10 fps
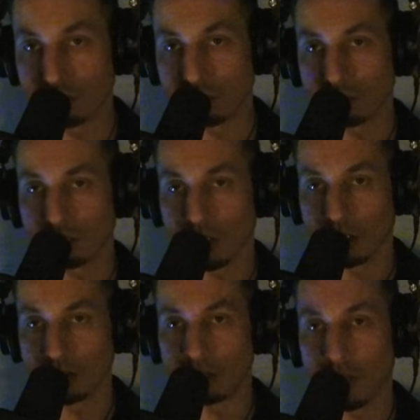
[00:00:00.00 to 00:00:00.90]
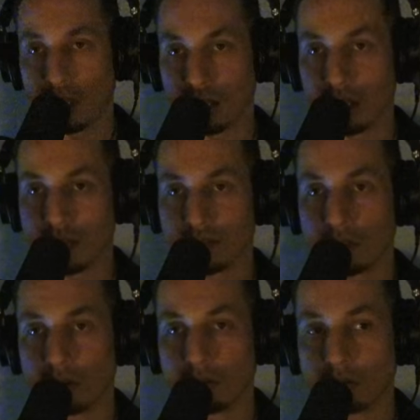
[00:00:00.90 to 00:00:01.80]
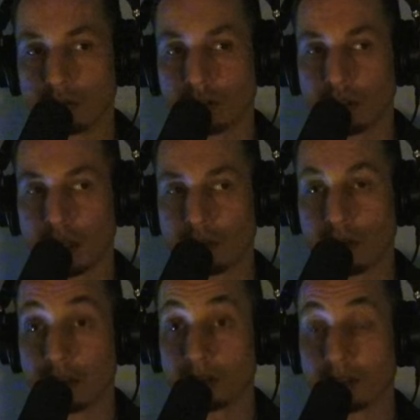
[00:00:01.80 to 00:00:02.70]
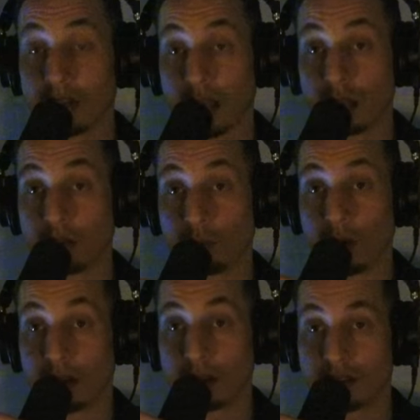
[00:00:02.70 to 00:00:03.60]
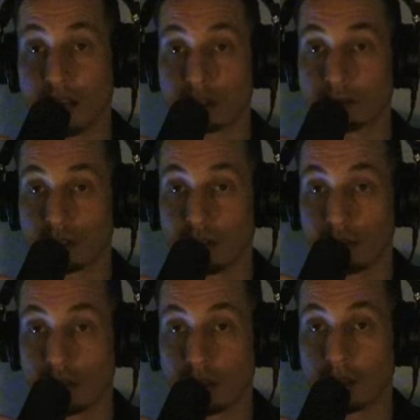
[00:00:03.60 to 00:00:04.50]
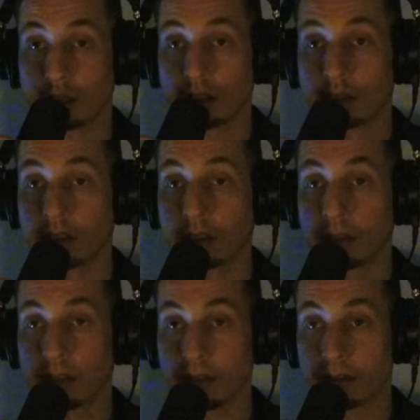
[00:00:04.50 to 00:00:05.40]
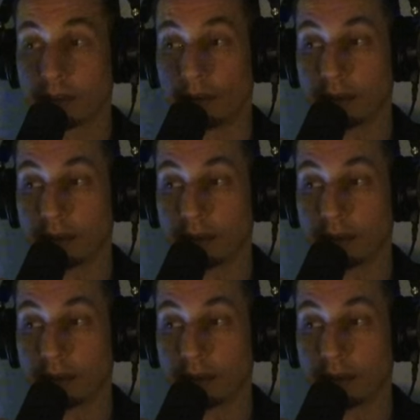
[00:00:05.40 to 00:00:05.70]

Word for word: you know humanity as a whole to kind of understand what is actually going on in some of these